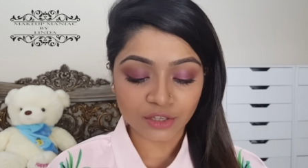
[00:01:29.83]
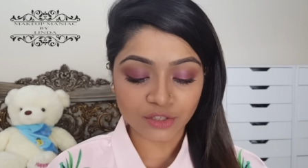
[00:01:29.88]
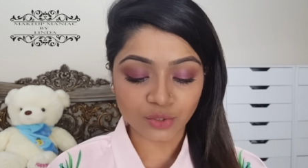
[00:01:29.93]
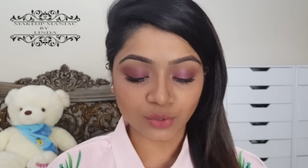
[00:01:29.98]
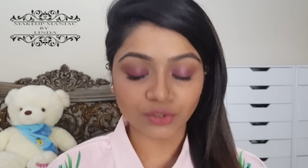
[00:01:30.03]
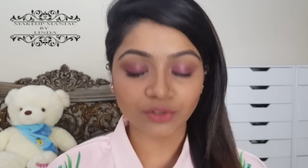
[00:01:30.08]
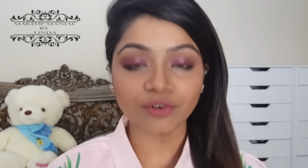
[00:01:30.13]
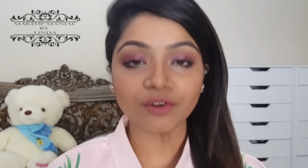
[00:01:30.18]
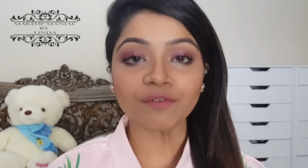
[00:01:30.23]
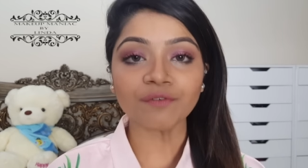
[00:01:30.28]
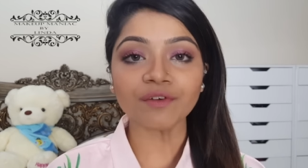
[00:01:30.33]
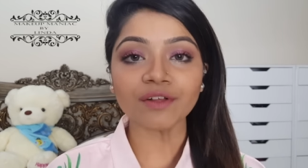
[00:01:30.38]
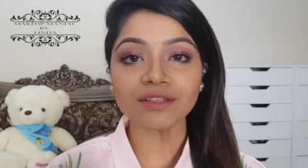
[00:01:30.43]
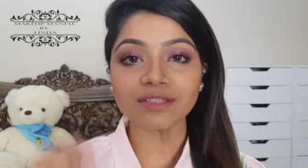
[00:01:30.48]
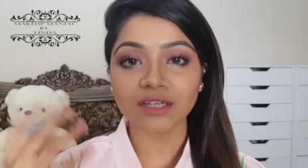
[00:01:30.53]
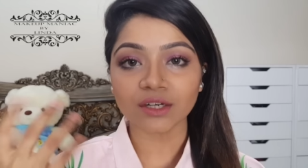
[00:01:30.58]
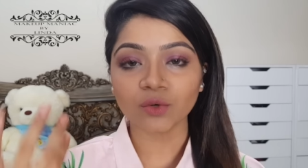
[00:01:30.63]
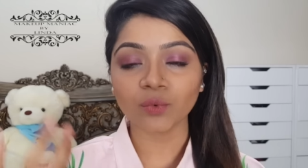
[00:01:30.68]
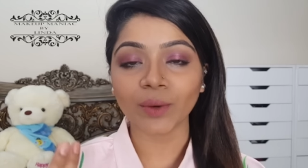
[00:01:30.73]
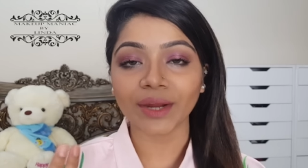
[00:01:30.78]
So the
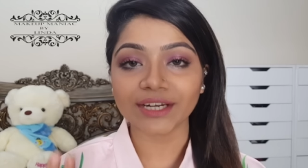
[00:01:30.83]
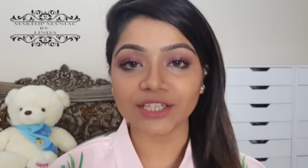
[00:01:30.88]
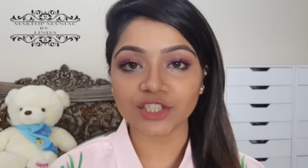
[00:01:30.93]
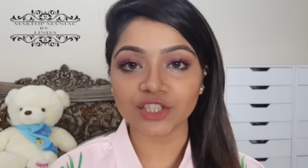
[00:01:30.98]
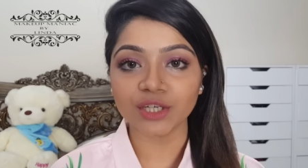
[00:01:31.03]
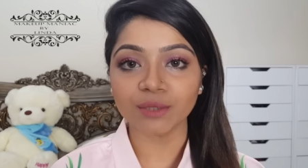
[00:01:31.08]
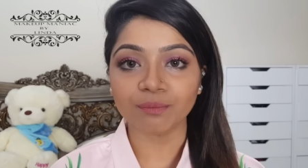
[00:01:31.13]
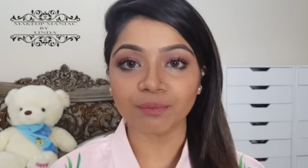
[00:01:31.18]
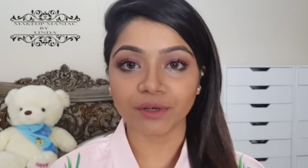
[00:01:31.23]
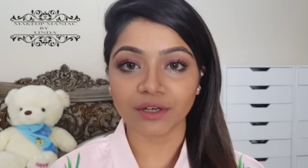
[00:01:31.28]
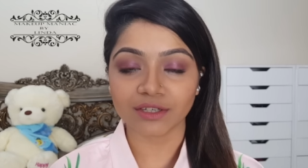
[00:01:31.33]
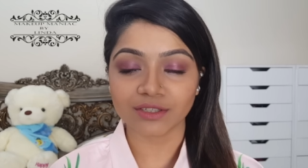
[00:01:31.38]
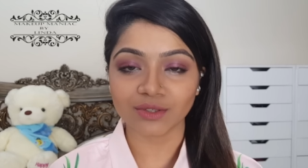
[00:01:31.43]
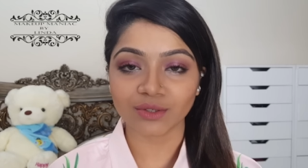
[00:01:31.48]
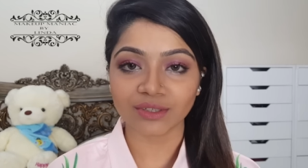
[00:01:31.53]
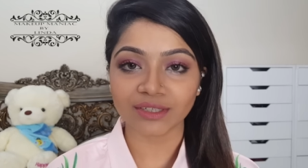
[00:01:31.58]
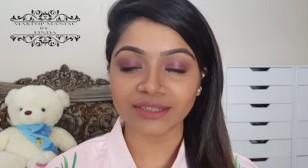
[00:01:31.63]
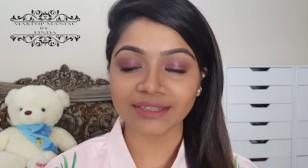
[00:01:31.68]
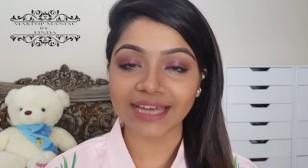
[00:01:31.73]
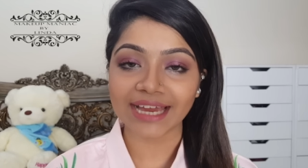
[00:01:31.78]
refills are quite cheaper.
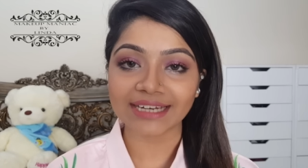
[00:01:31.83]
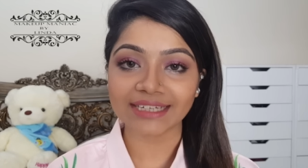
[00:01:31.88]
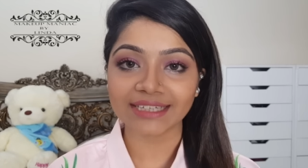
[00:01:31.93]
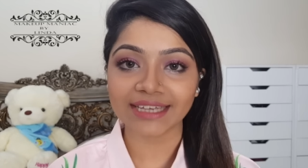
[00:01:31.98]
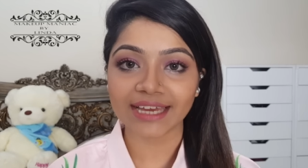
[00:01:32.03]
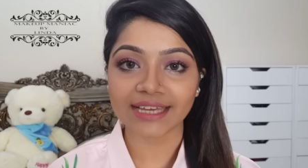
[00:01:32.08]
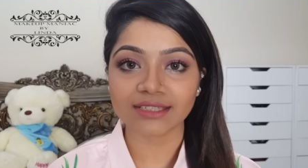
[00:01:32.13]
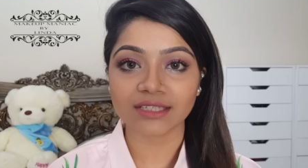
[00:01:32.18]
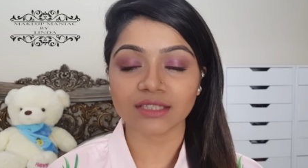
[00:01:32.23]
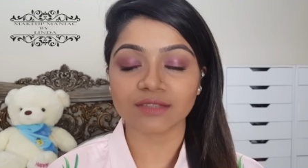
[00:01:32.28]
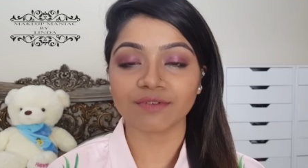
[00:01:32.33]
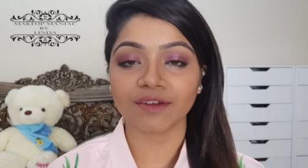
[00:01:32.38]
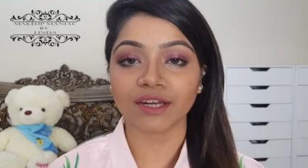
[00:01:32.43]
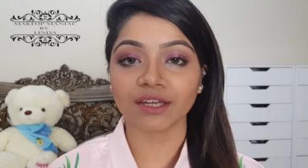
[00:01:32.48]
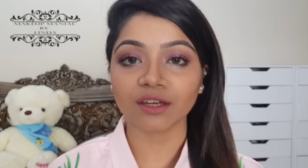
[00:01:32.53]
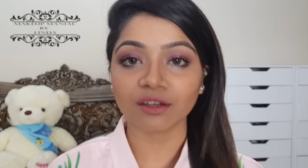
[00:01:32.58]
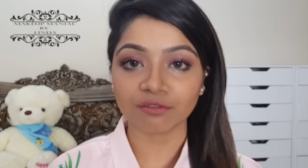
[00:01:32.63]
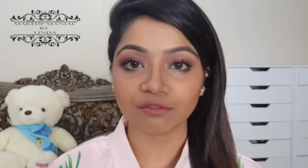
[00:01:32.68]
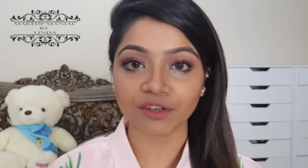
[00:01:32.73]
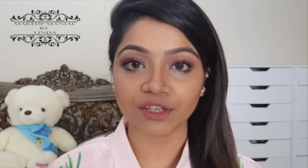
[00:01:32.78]
So in that case, it's
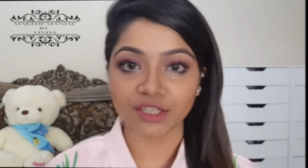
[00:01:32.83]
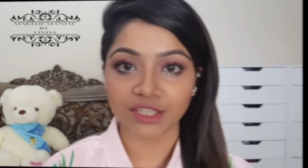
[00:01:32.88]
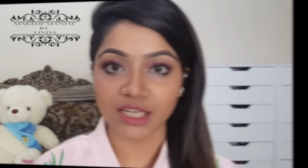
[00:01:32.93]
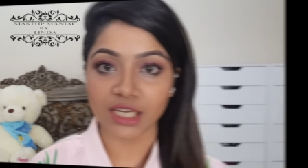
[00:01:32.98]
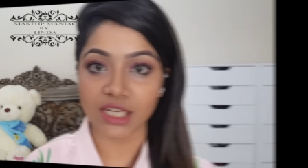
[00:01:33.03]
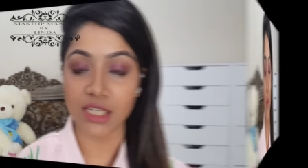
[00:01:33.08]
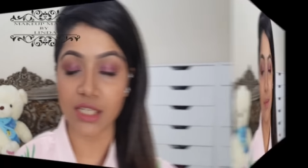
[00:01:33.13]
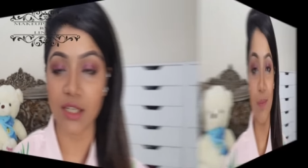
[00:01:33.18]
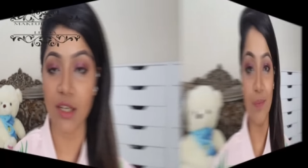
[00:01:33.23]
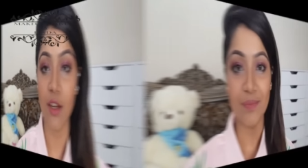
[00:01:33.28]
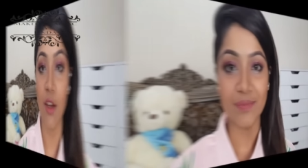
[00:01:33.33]
very convenient.